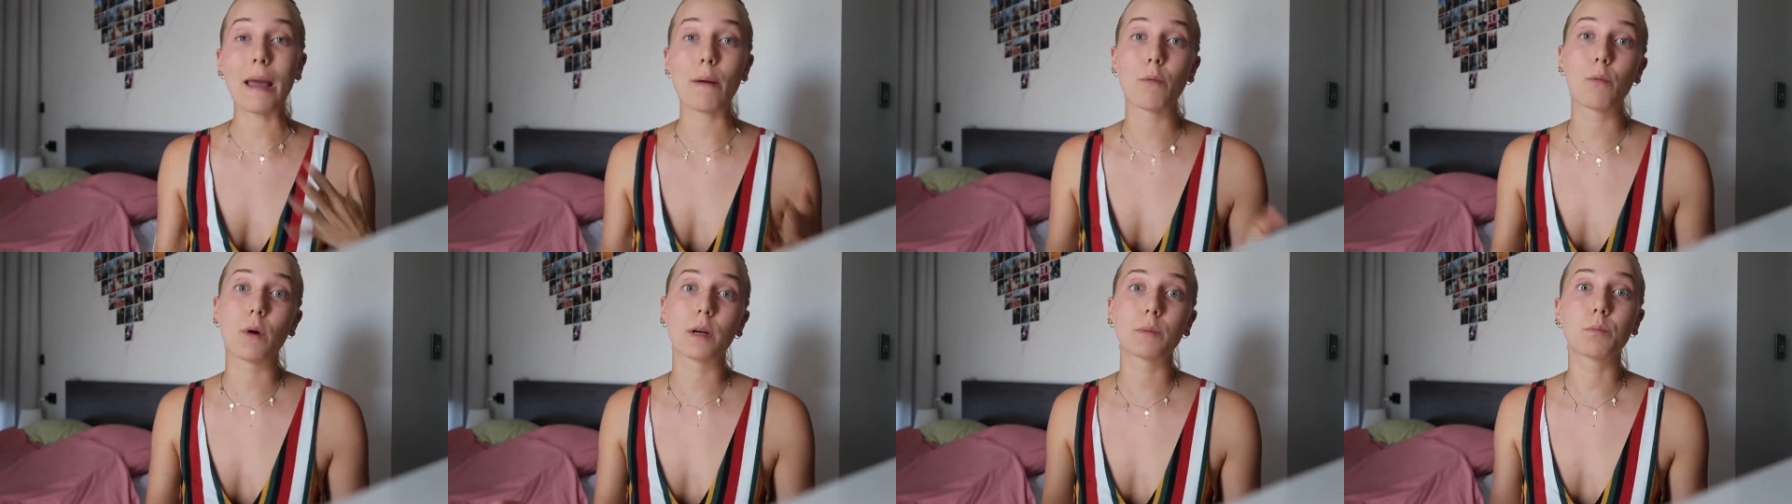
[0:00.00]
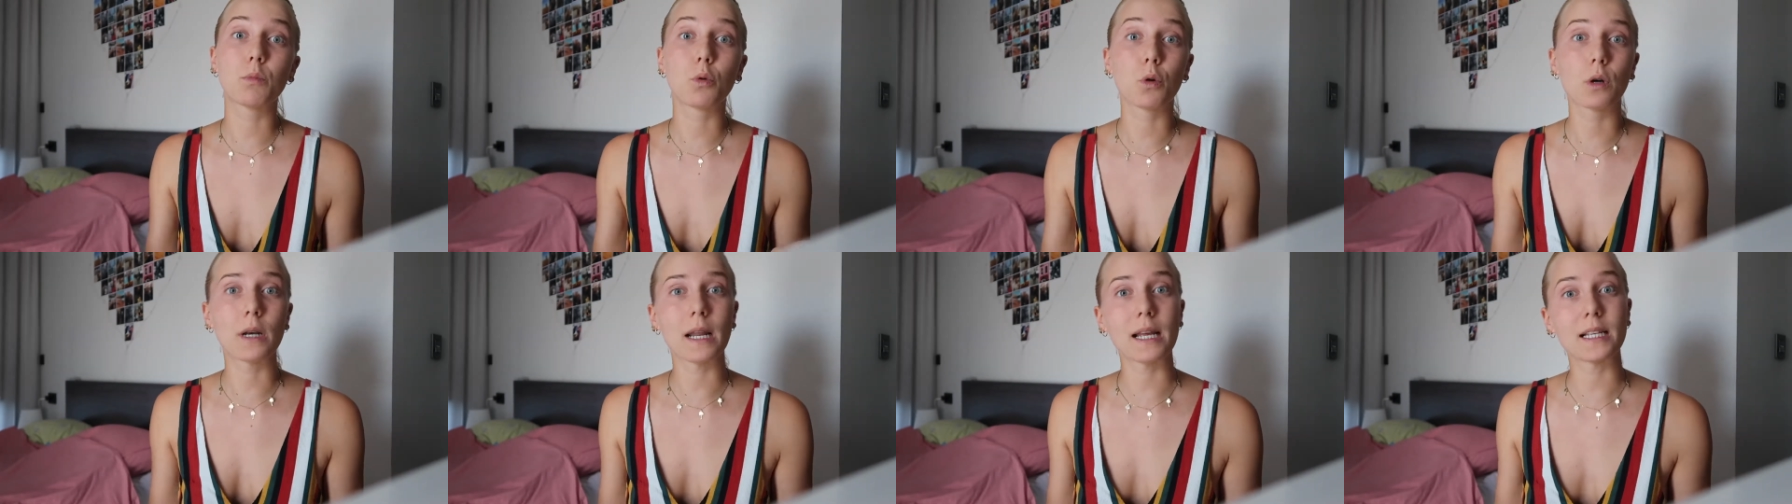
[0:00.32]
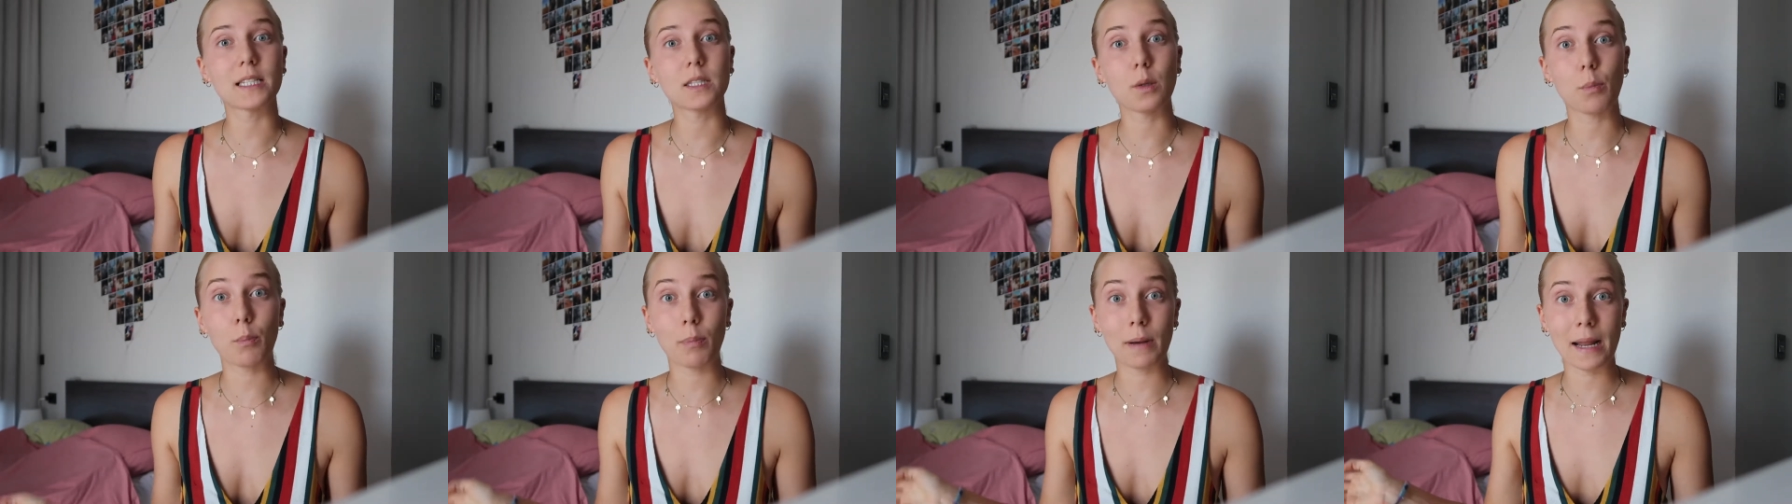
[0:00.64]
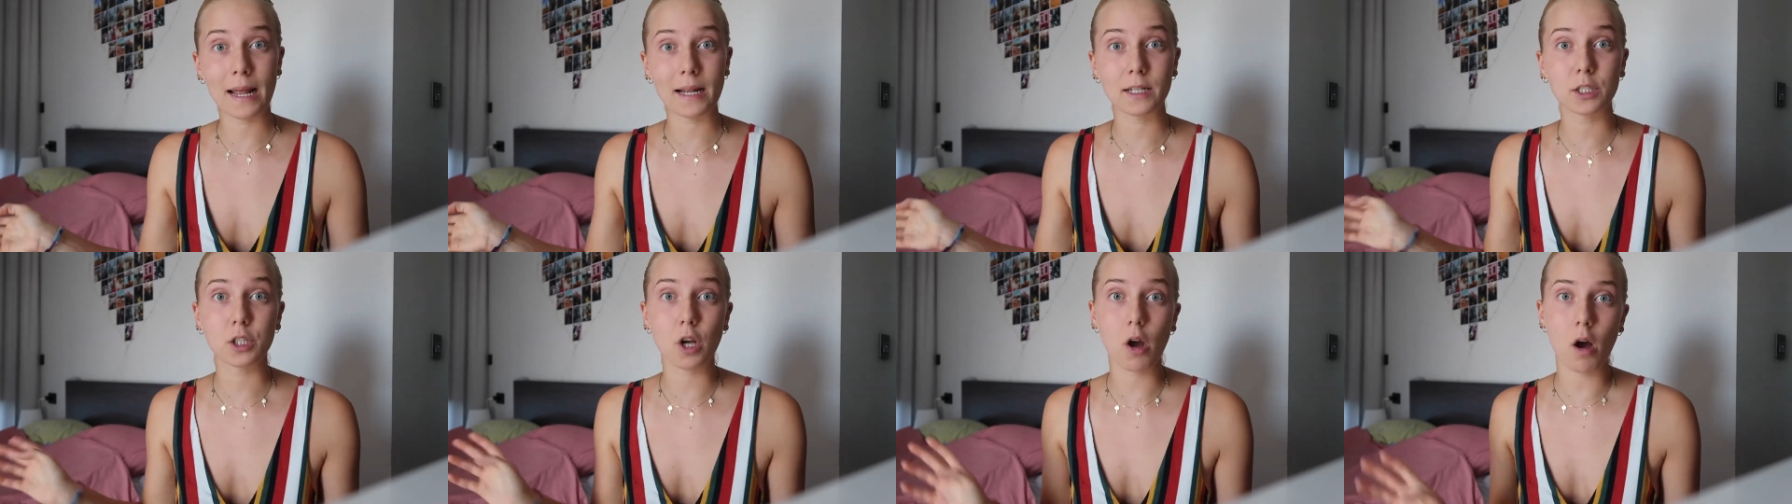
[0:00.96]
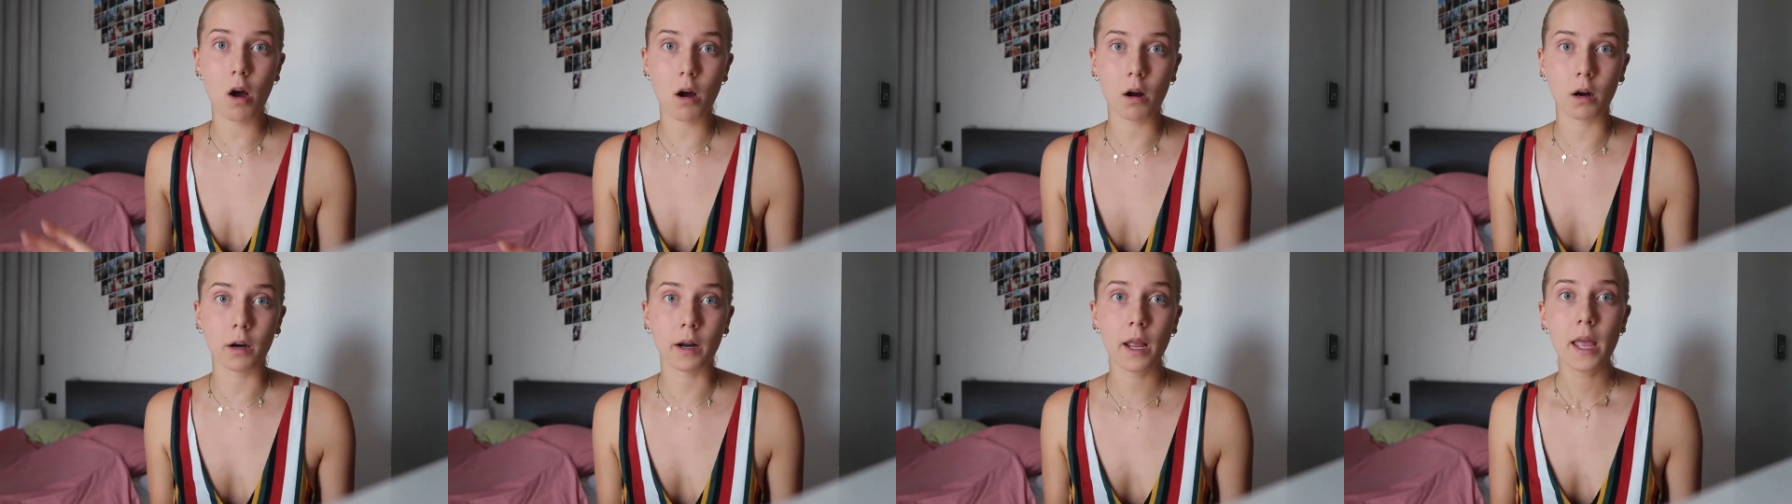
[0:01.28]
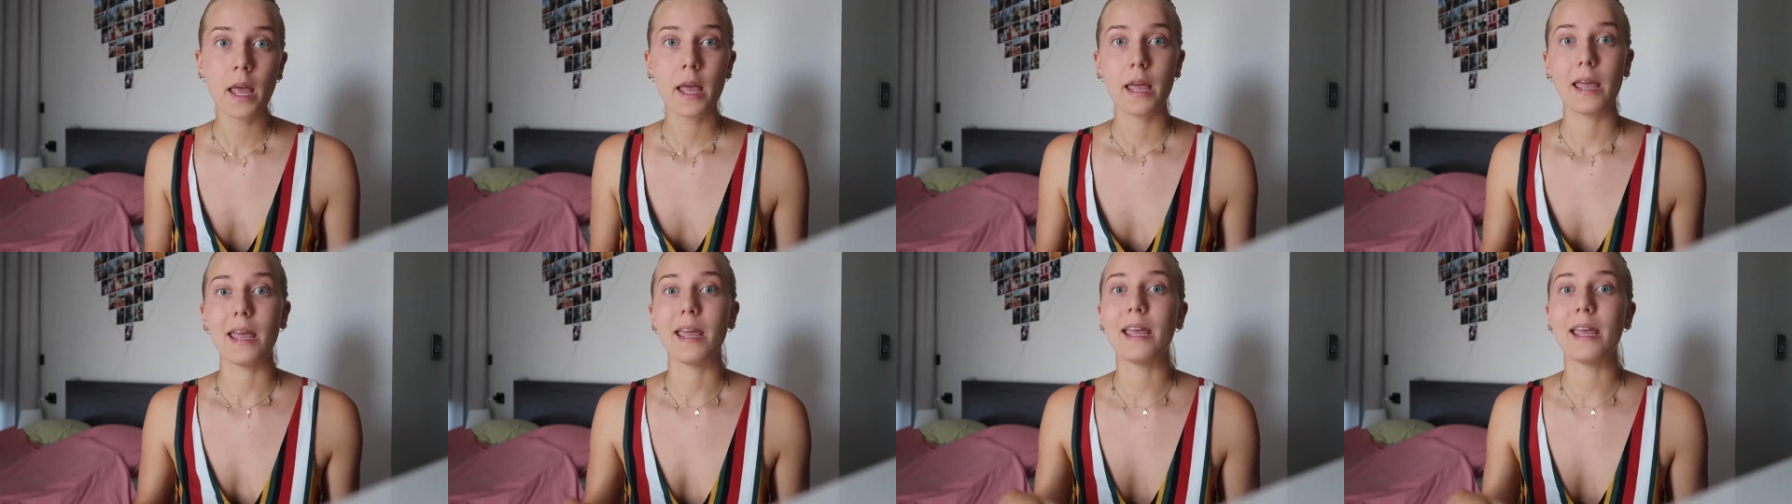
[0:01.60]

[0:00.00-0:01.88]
and what more or less the plans are.